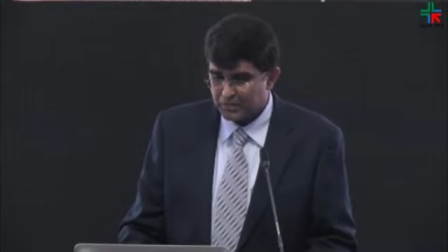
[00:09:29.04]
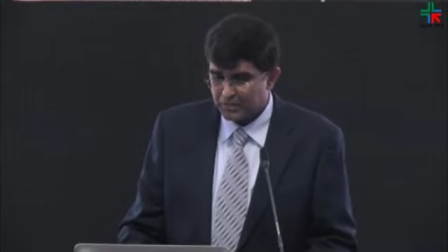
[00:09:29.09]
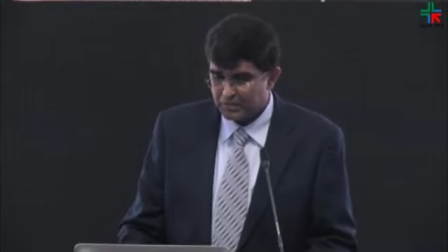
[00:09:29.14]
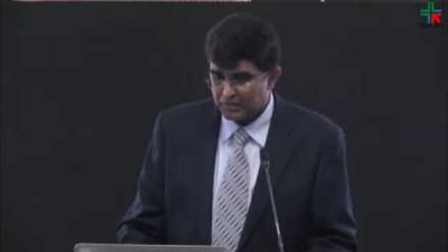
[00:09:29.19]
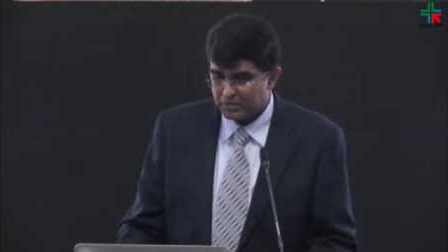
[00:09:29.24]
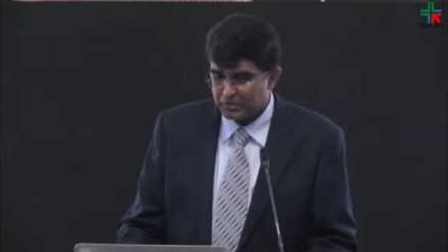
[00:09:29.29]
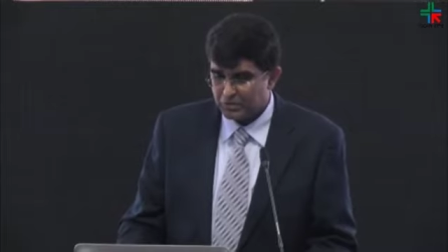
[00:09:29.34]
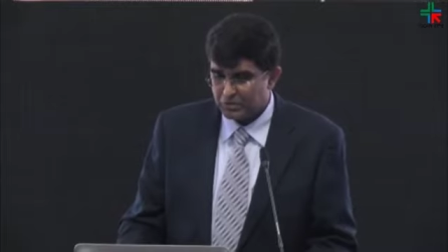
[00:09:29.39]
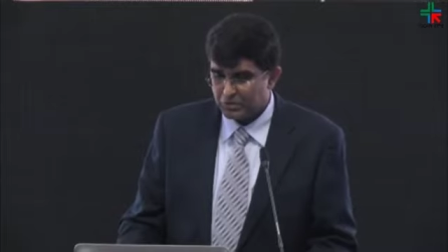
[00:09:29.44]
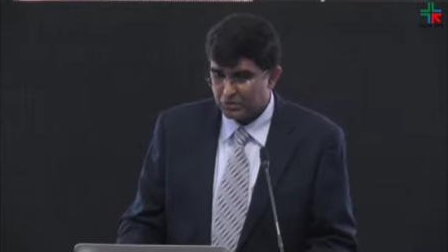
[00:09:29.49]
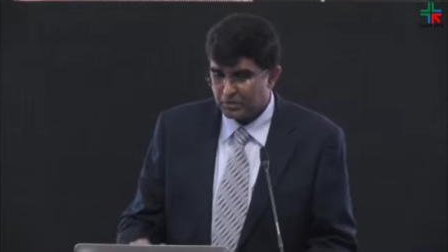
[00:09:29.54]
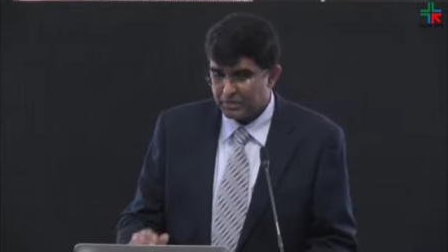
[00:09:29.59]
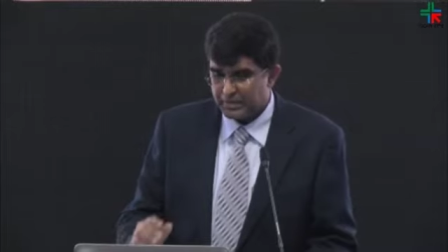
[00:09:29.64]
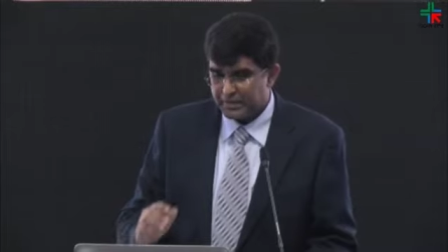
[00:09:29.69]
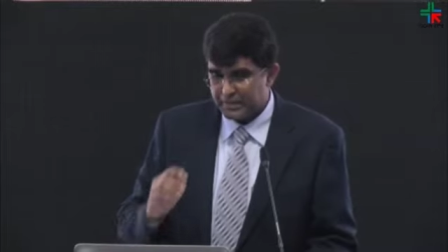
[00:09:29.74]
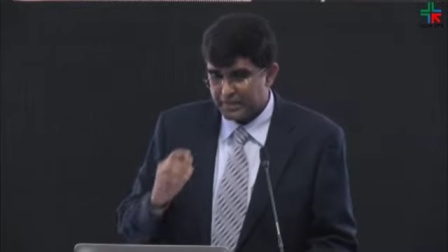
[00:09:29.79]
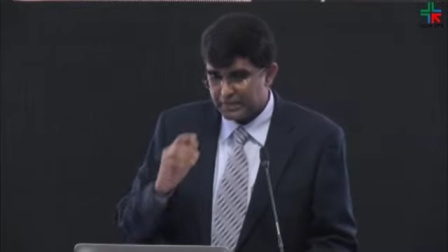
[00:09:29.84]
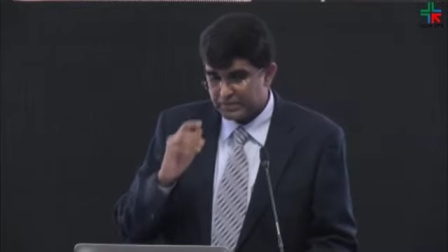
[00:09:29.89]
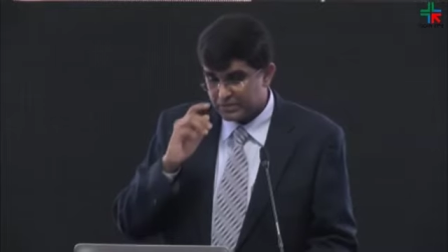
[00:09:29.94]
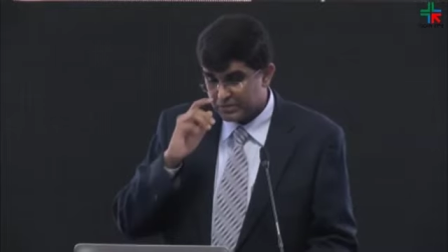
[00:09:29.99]

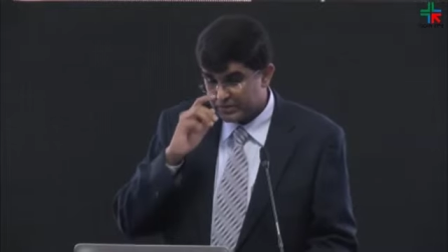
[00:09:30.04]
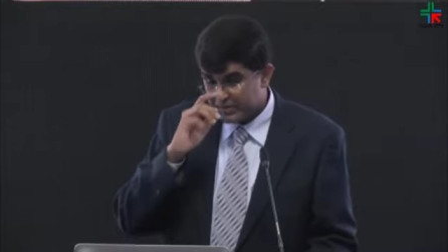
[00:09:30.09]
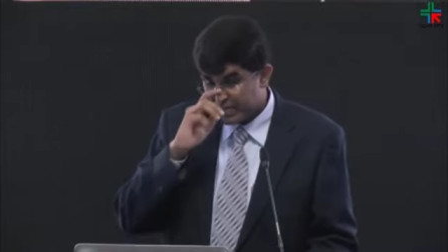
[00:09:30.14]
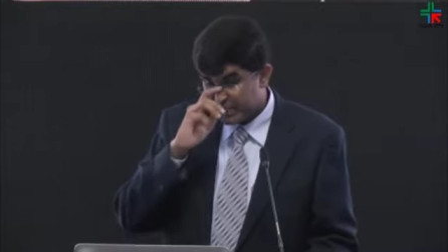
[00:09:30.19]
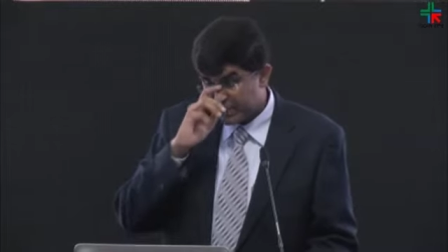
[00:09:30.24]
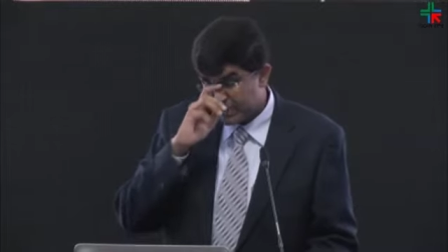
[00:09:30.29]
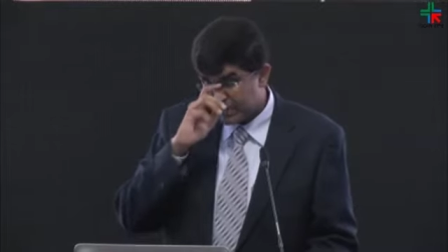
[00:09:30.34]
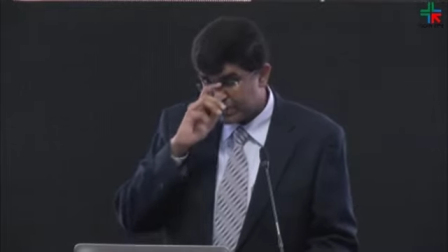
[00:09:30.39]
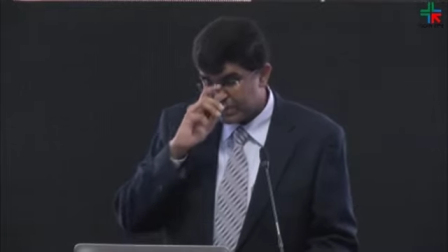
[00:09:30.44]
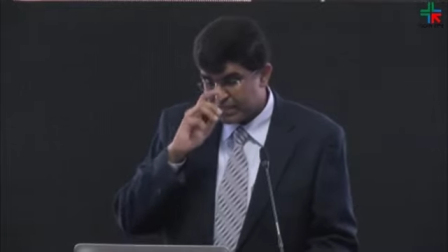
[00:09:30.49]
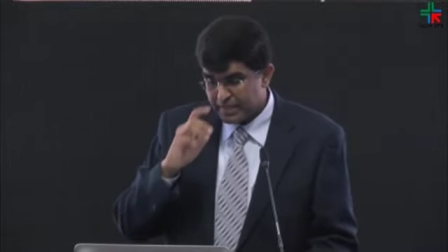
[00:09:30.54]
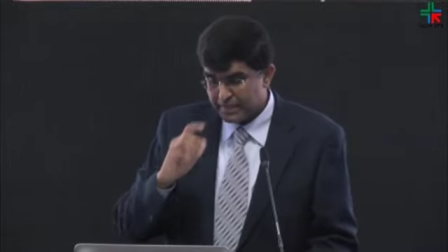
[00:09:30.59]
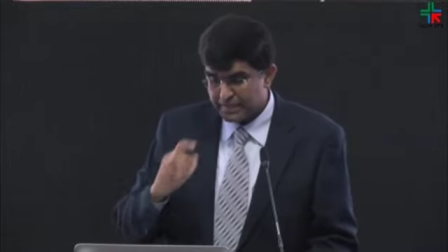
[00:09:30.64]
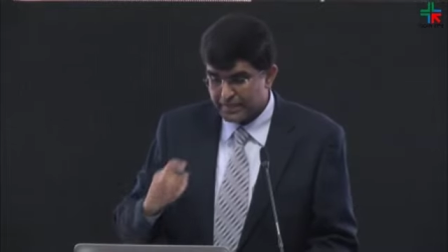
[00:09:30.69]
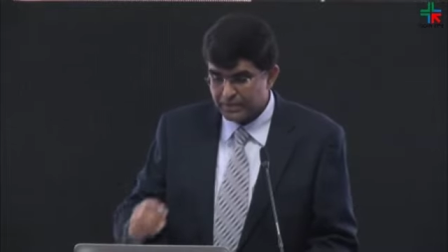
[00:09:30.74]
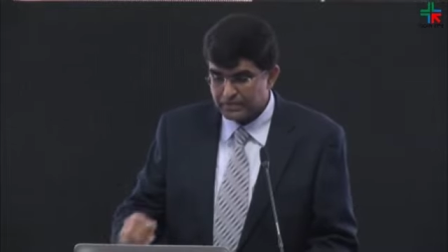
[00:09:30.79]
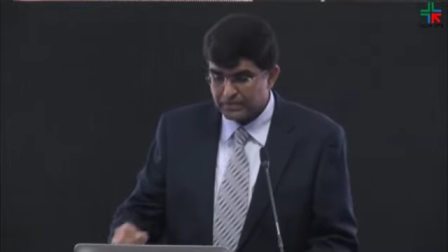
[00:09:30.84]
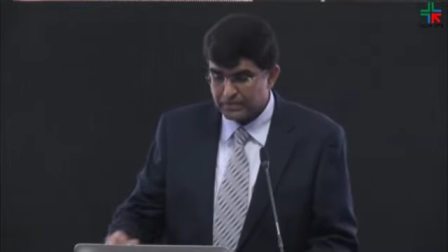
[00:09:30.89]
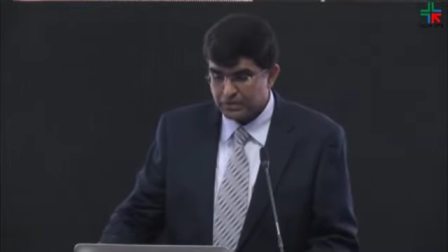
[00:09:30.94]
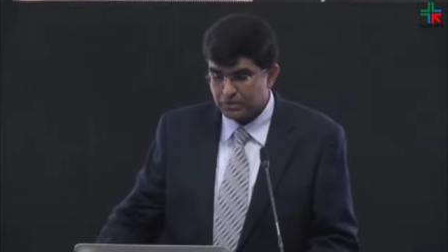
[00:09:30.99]
Neurocritical Society's
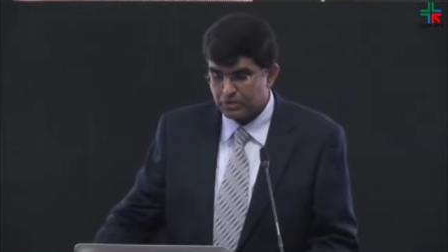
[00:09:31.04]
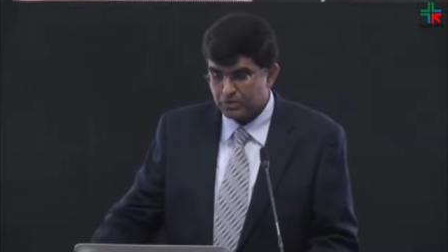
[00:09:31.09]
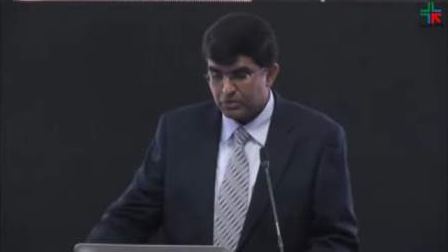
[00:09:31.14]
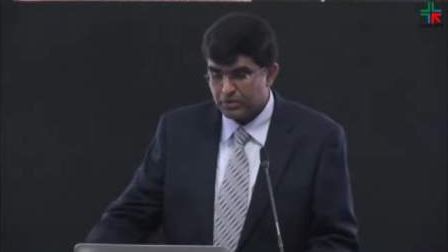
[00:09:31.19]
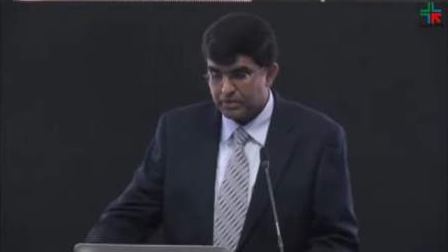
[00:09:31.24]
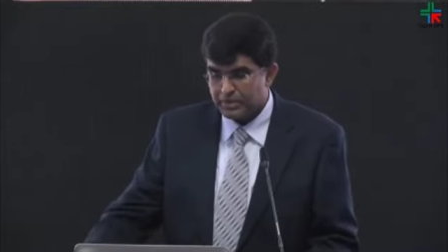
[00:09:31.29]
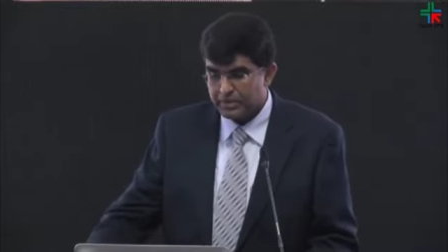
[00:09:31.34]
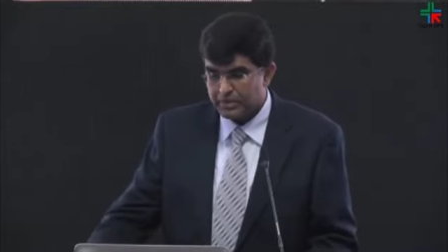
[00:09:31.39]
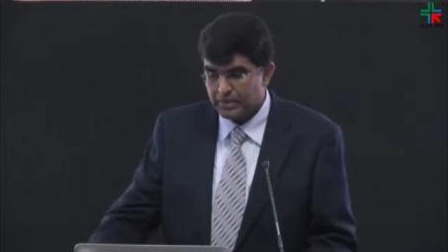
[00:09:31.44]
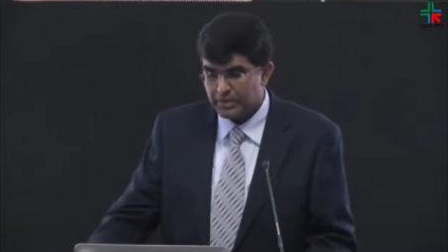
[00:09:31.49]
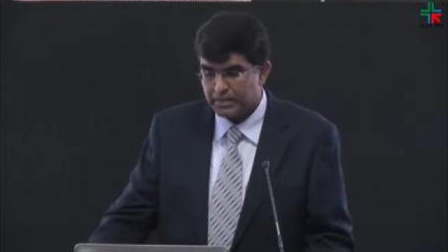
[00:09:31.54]
guidelines. The Neurocritical